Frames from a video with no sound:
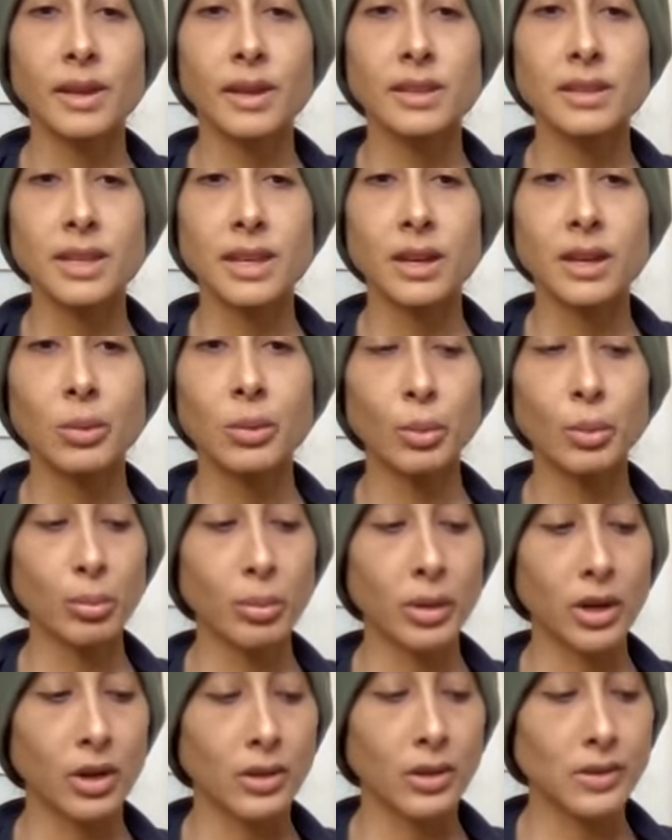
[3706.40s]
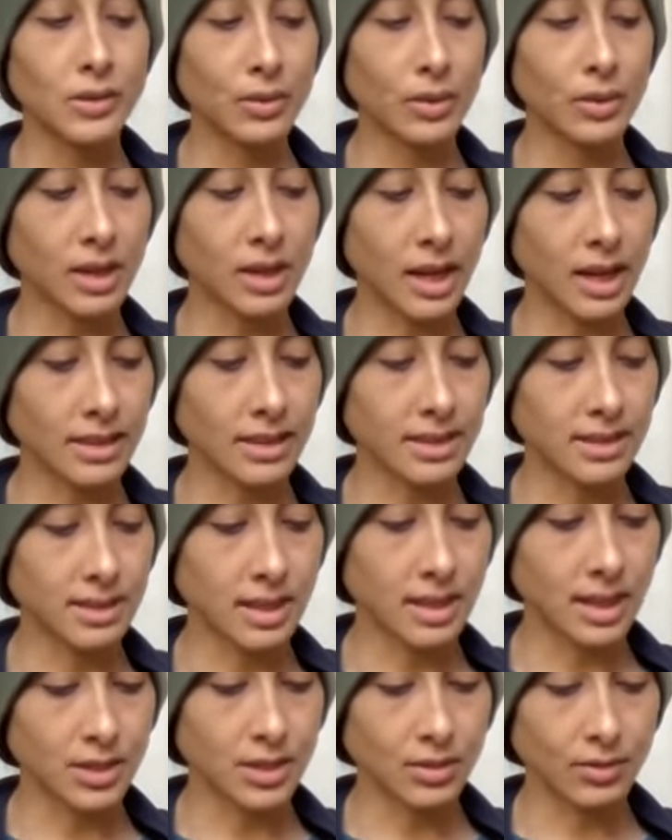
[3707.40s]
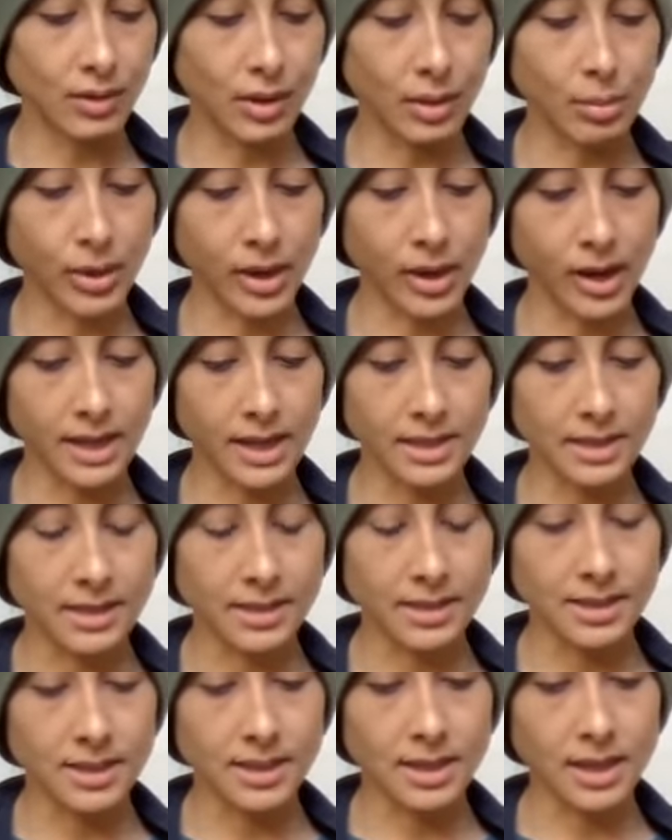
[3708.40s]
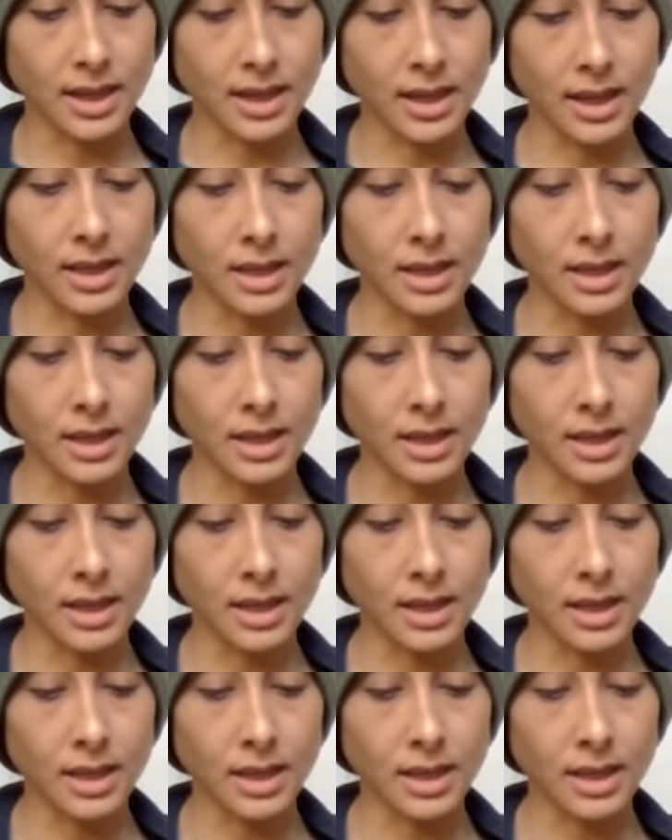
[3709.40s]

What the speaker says: And to help prepare us for the next stage of our practice today,